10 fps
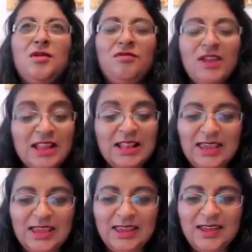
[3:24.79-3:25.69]

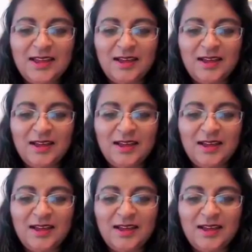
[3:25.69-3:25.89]
really,